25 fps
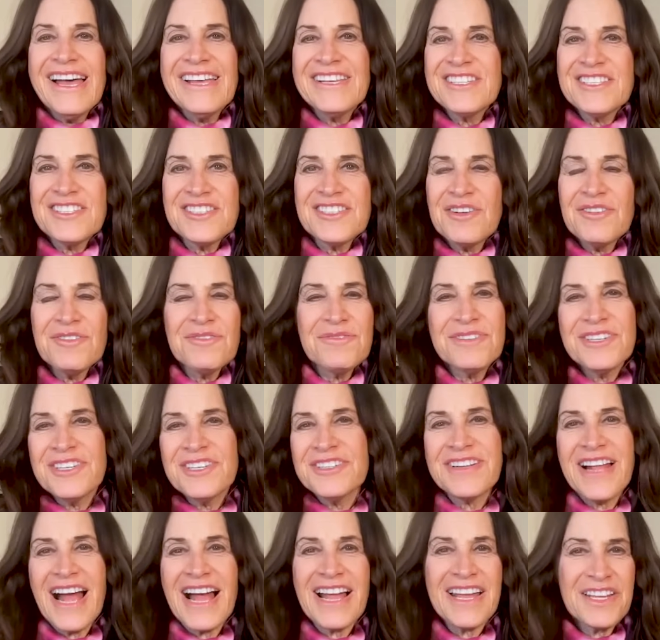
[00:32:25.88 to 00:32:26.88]
so
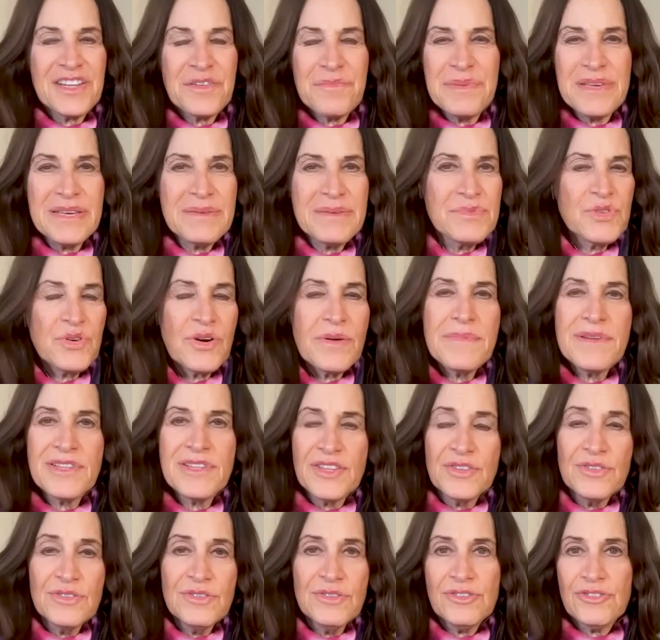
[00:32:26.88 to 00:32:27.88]
you're not going to be
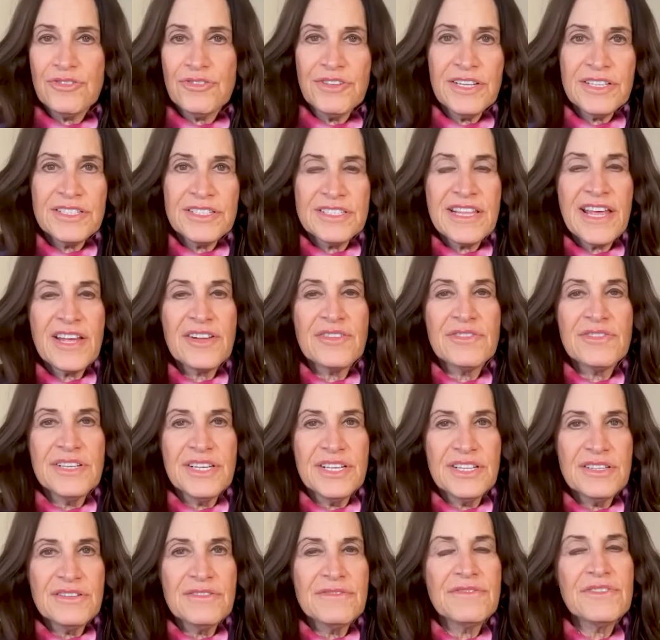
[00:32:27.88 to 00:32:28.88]
absorbing the nutrients that are
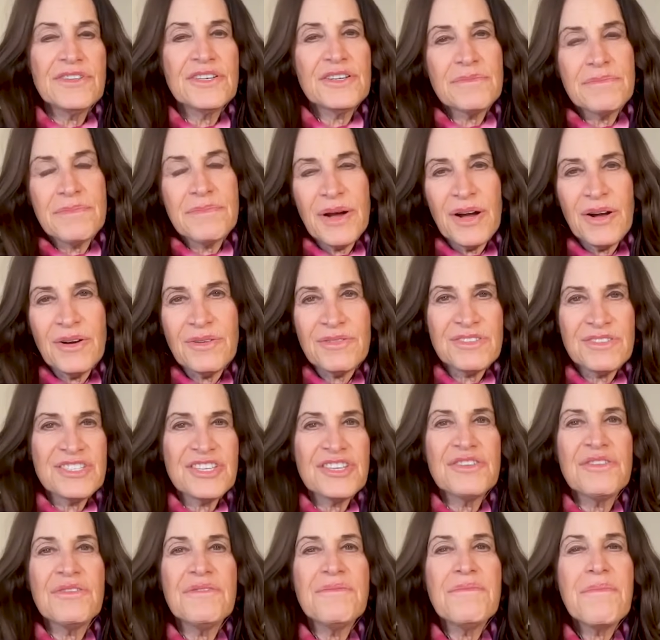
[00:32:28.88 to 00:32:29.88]
needed for your
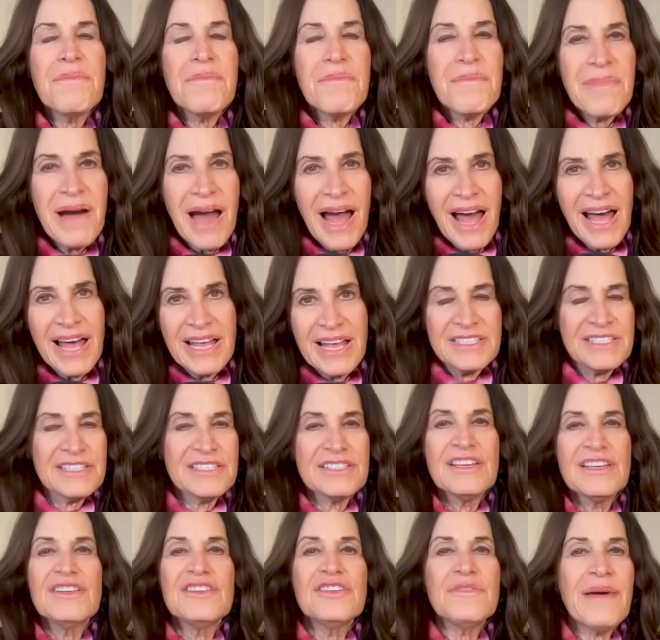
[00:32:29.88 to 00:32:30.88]
balance. You
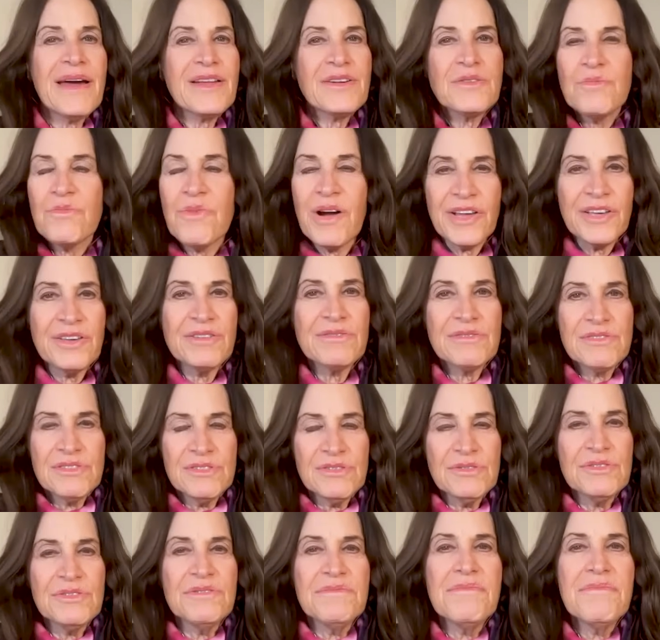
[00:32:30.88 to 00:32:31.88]
must, no matter what you
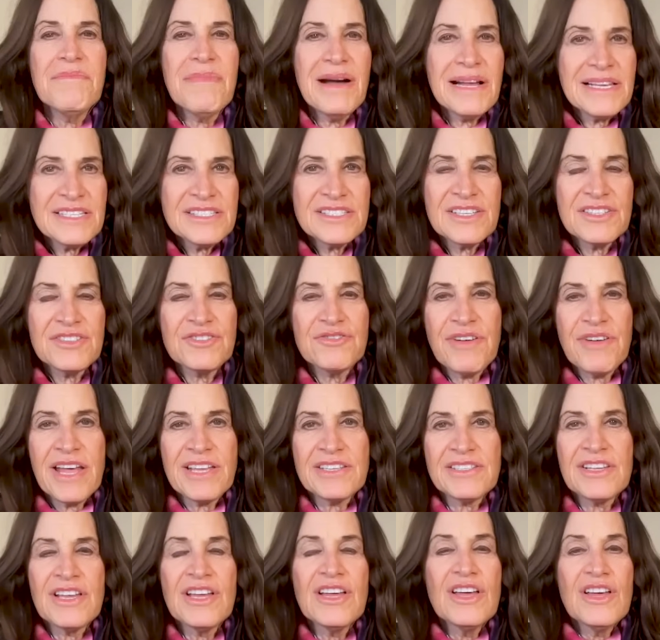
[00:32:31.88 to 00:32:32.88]
do, you must
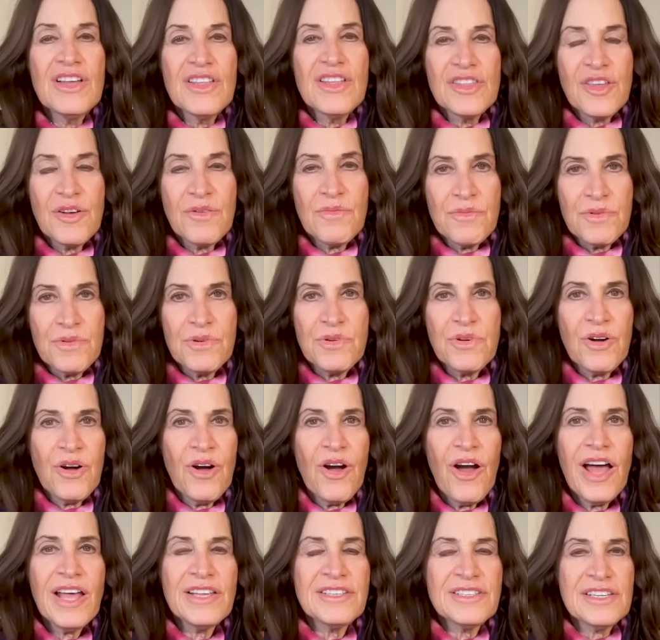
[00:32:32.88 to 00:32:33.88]
address the root
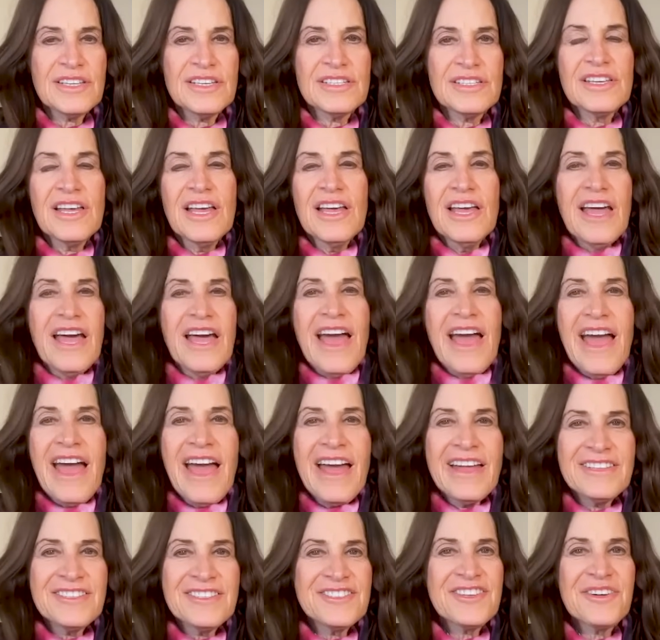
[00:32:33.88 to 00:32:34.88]
causes.
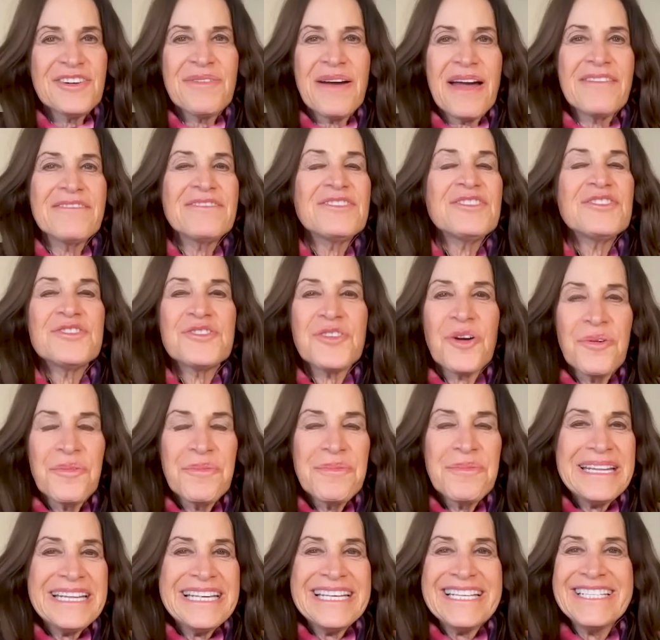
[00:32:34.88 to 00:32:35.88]
And so I have so
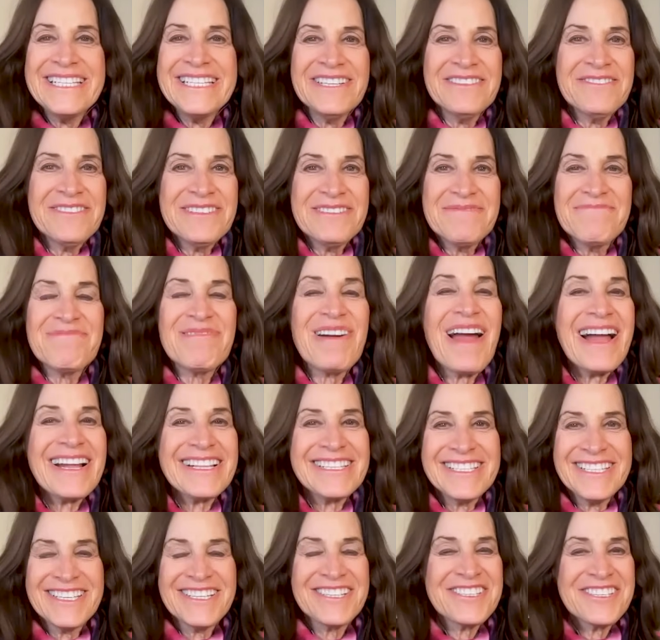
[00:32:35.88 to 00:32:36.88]
many different
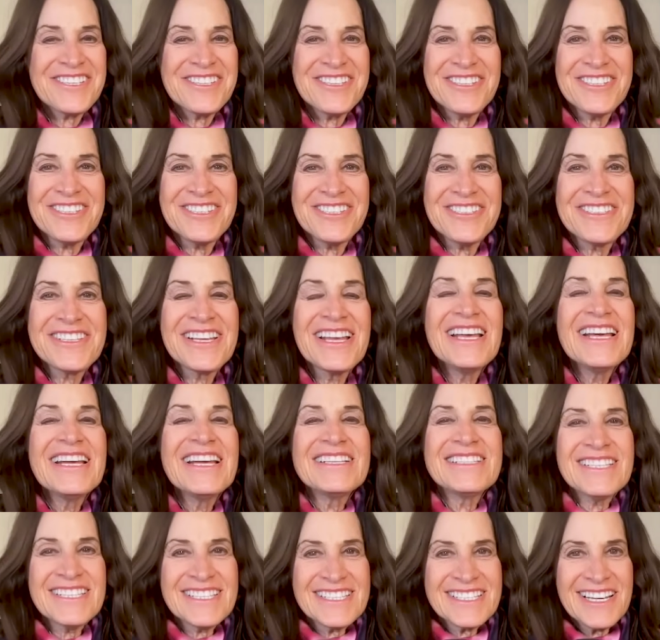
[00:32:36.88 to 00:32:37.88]
practitioners
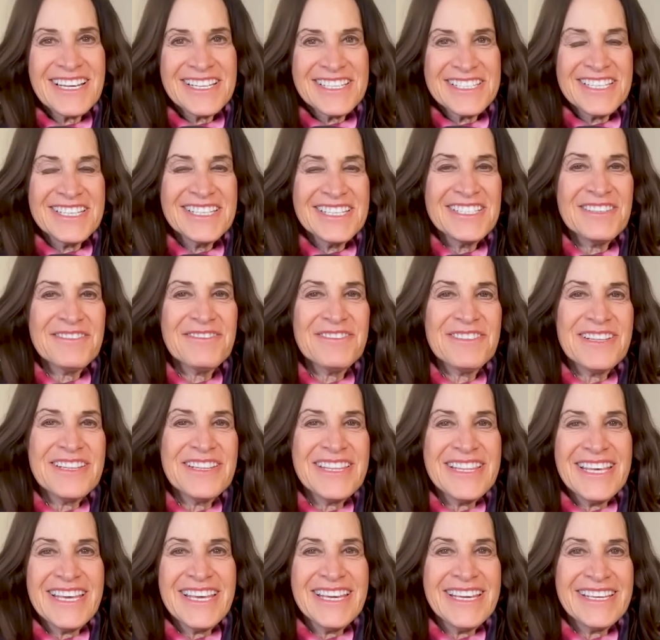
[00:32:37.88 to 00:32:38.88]
discussing
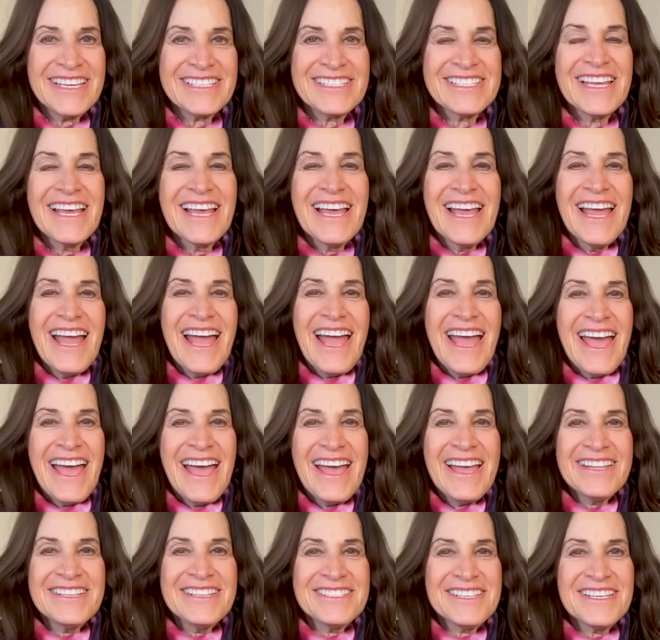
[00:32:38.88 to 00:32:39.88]
different things.
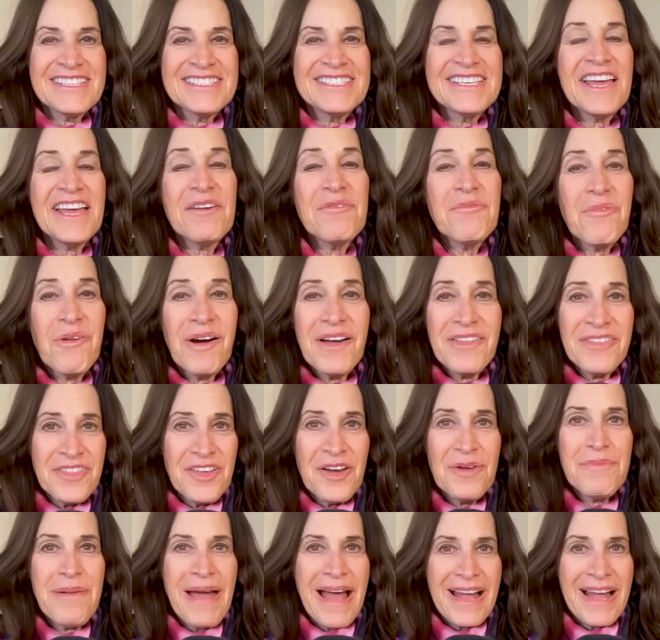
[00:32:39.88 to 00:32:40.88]
And day one,
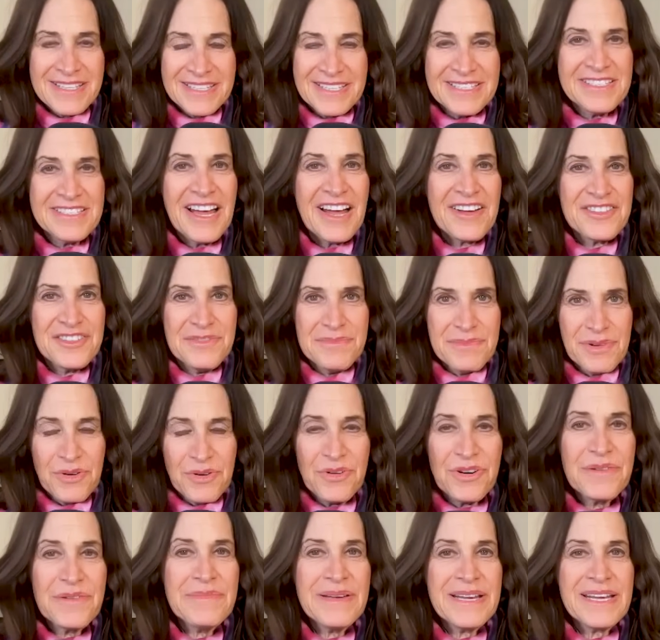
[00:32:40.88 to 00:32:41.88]
though, back to Dr.
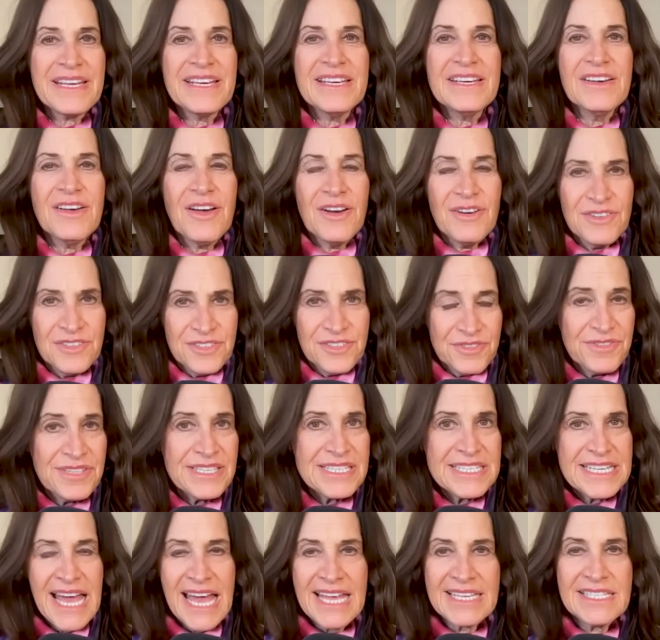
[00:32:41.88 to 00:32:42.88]
McCormick, he goes through
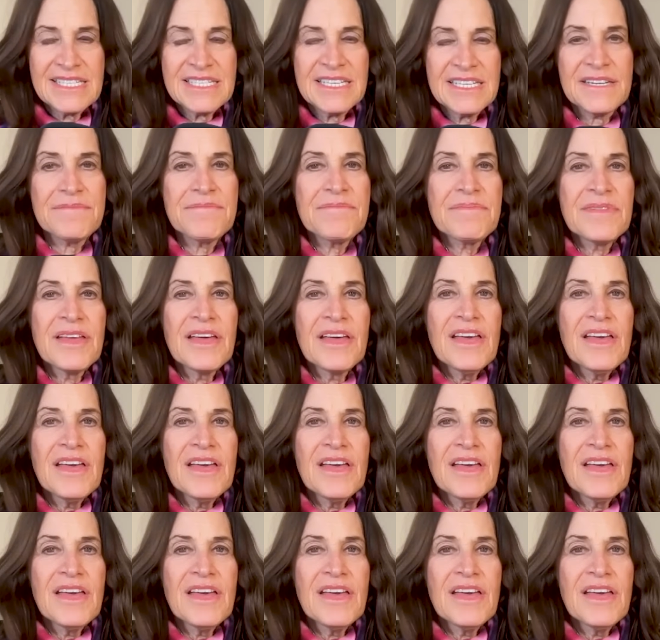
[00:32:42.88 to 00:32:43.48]
the testing.